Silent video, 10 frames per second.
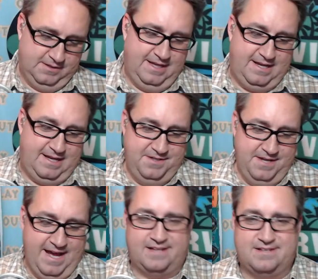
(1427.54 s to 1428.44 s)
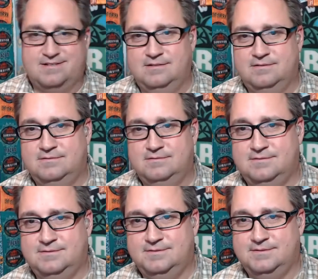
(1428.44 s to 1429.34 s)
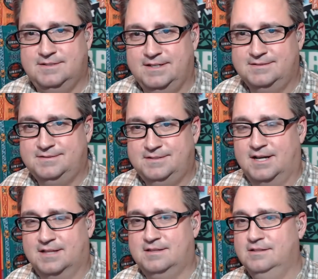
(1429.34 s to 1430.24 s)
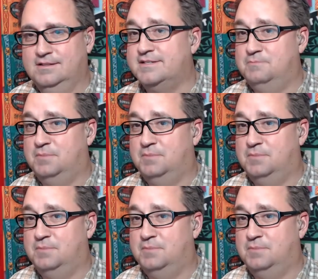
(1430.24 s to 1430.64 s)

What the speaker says: Next, and not the least,